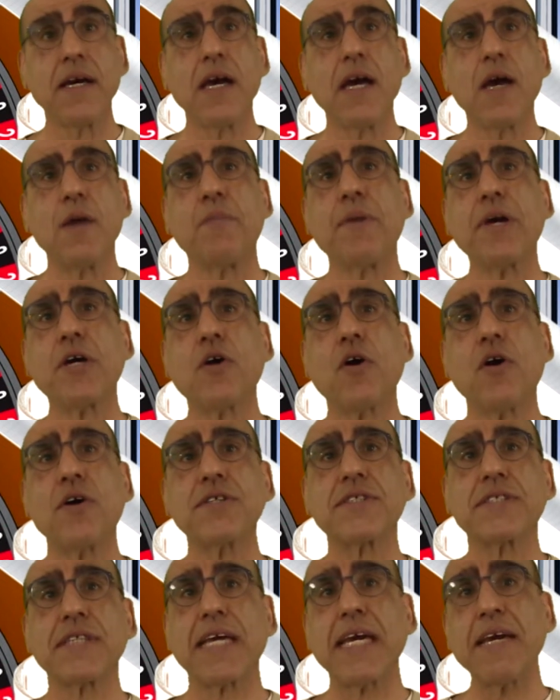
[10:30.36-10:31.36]

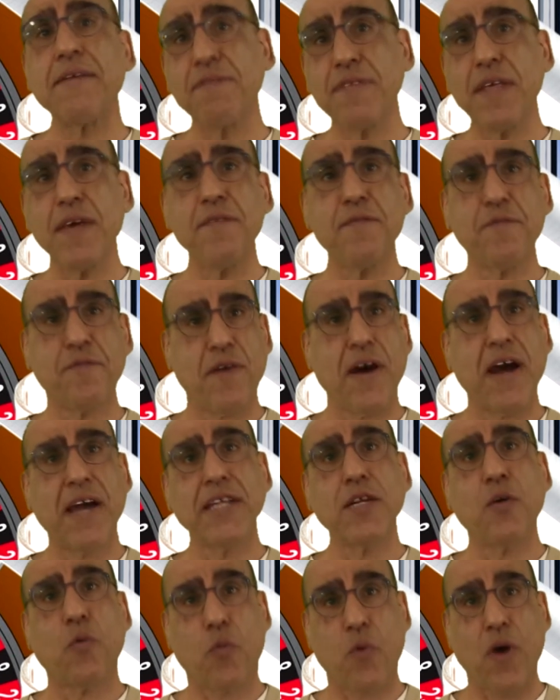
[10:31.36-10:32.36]
Because if they
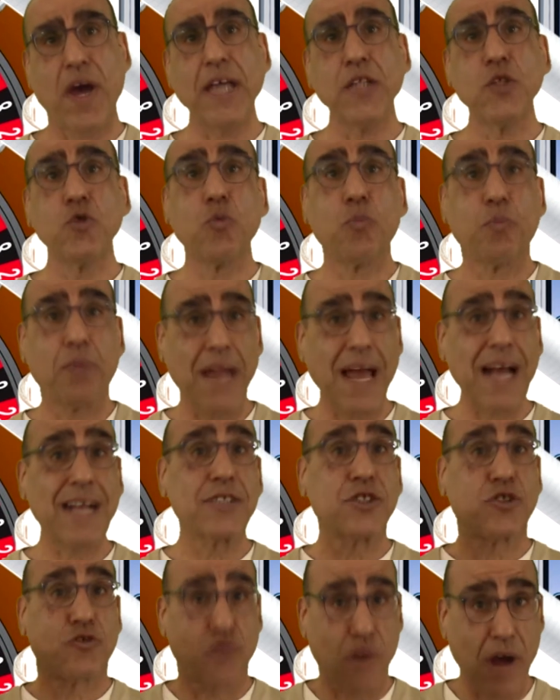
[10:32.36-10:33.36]
find a way to
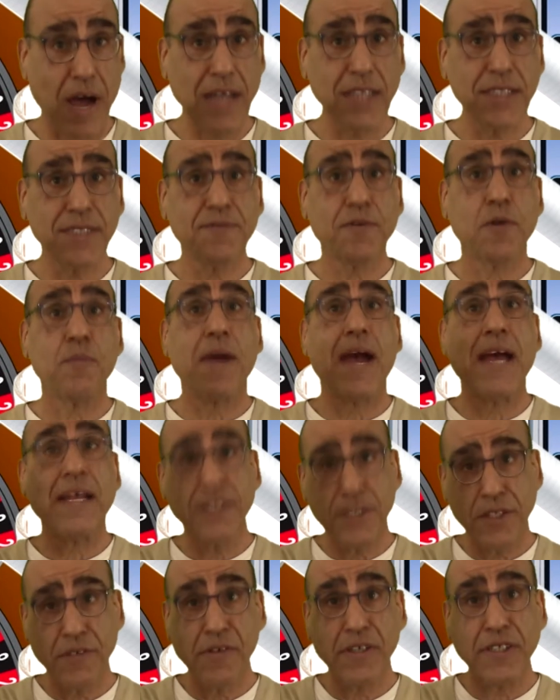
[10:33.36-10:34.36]
block drugs from
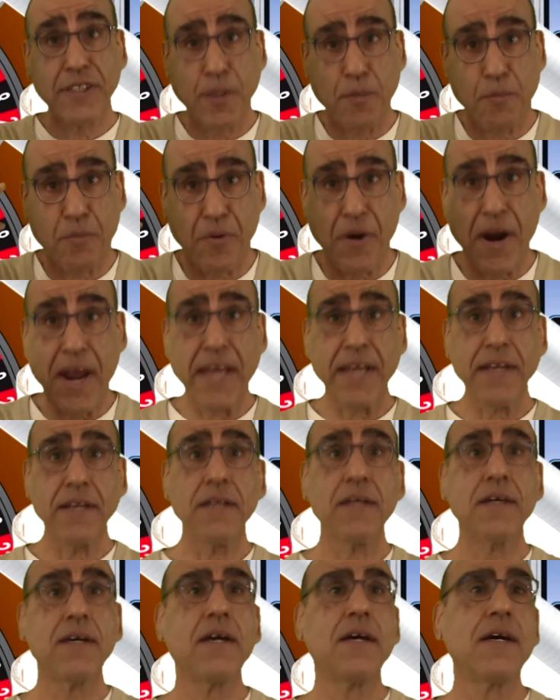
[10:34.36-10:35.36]
entering the
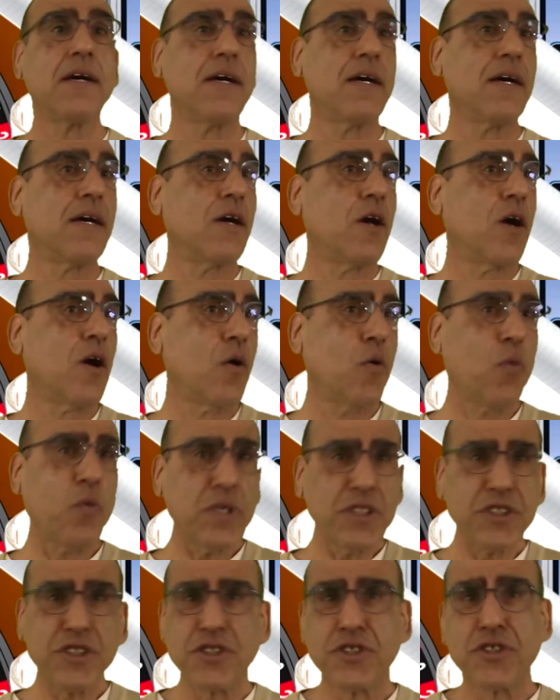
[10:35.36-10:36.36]
brain,
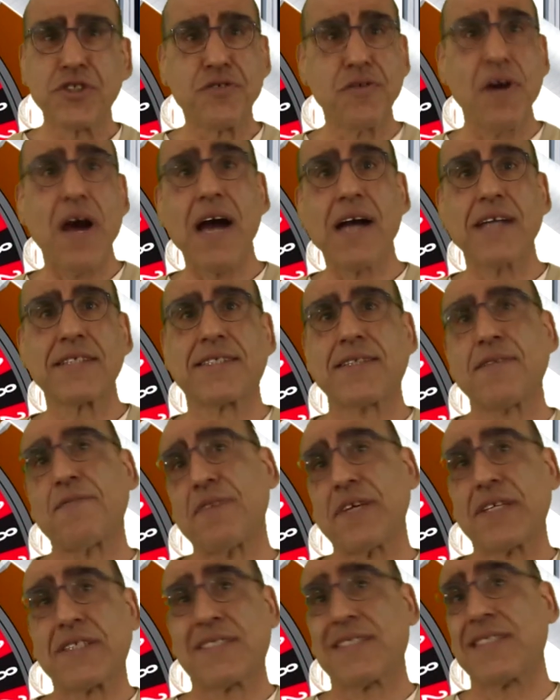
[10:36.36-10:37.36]
which drugs the
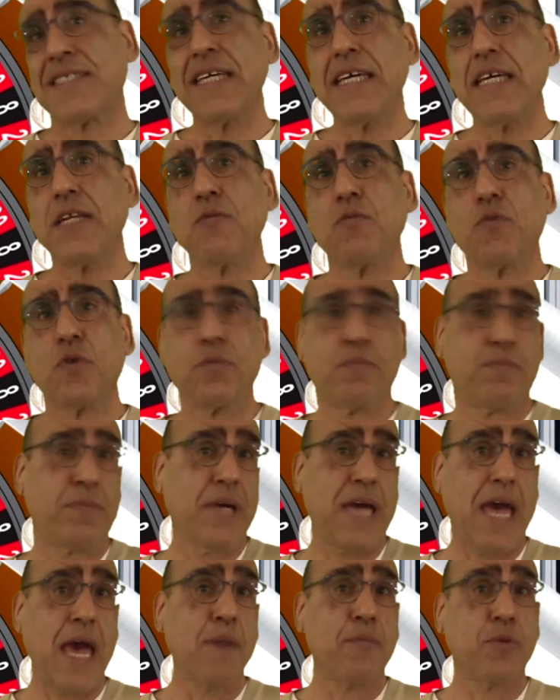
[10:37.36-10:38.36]
vaccine will
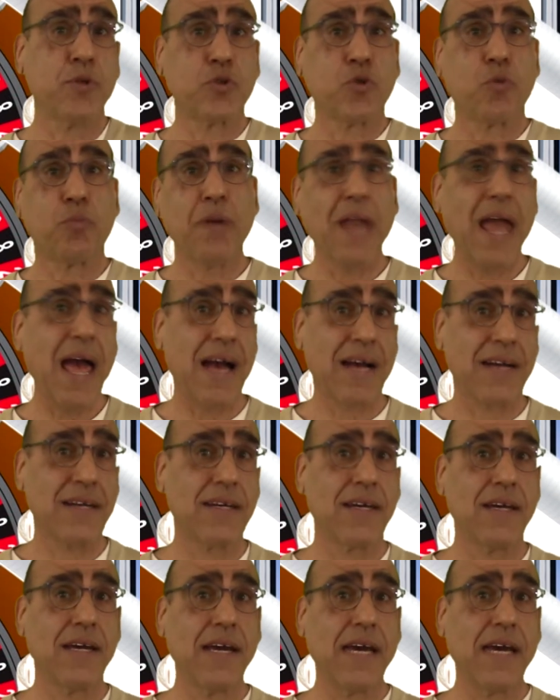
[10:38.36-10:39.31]
be able to block?